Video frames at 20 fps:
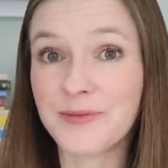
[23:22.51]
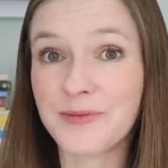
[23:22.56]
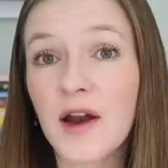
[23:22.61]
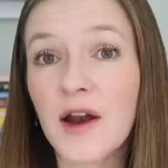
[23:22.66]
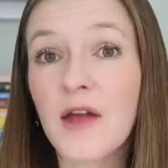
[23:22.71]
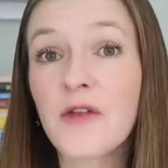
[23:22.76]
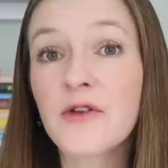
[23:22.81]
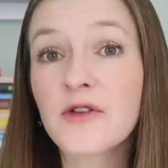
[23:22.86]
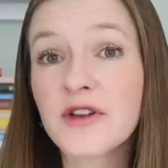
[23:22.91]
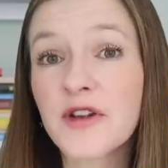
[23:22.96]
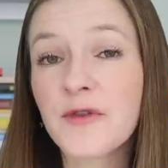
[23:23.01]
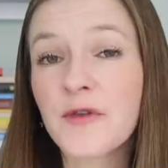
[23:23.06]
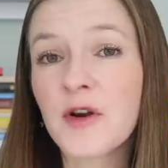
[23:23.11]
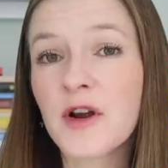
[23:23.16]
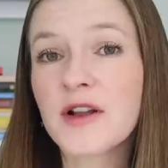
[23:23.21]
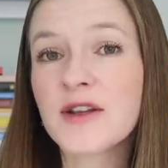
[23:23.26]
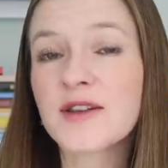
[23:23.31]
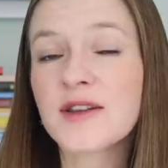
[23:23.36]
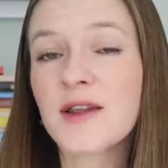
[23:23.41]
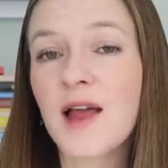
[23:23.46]
Another
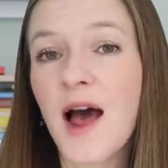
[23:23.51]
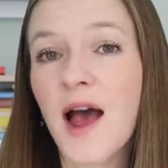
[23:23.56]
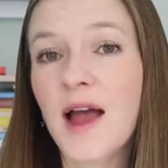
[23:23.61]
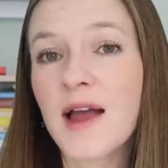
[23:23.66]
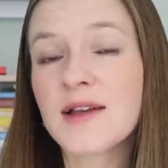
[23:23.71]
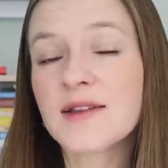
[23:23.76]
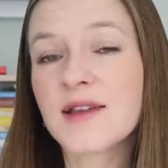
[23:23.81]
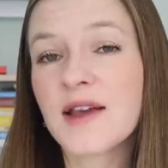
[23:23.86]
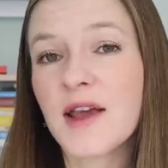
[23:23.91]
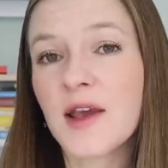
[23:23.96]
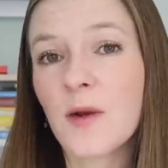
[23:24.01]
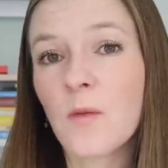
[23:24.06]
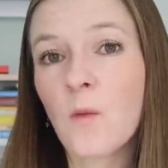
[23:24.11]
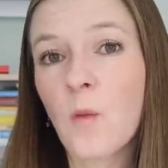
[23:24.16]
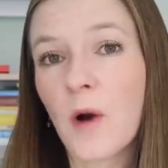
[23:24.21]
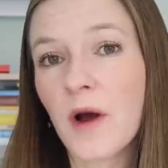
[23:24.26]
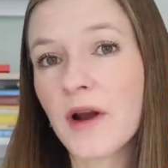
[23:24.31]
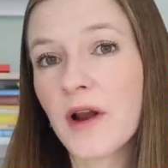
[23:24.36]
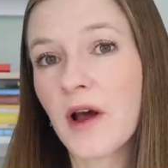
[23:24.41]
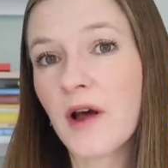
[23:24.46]
difference lies in
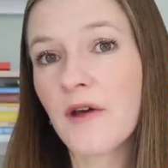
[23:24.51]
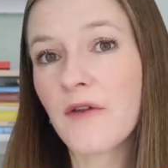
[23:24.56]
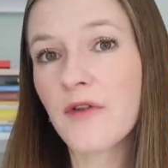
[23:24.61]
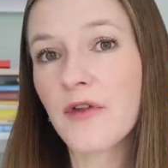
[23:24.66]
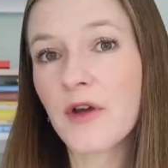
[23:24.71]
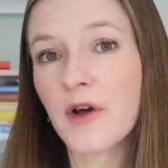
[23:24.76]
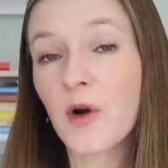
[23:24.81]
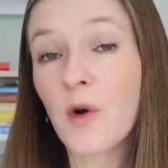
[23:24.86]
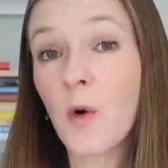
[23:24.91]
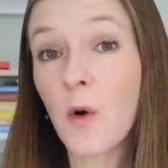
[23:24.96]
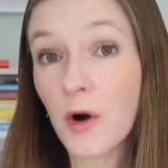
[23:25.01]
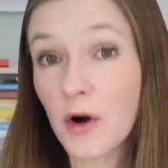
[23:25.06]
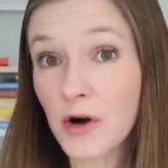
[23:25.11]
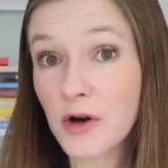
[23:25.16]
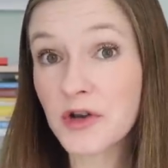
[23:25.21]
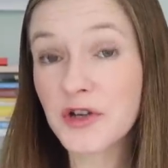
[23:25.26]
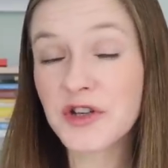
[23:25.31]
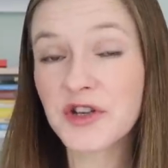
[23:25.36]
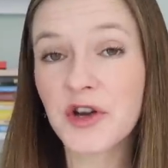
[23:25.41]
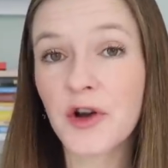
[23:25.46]
one of the
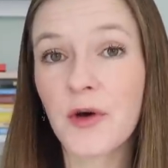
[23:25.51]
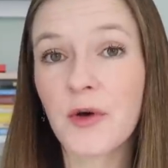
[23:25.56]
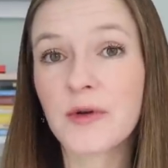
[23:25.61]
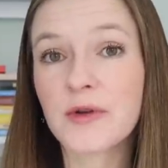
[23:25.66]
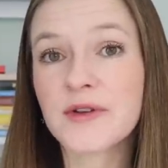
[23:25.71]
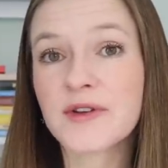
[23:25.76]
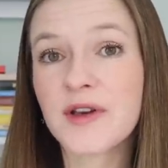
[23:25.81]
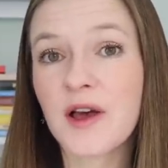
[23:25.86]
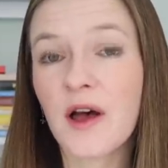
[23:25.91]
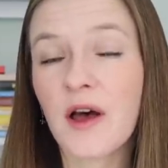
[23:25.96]
cornerstones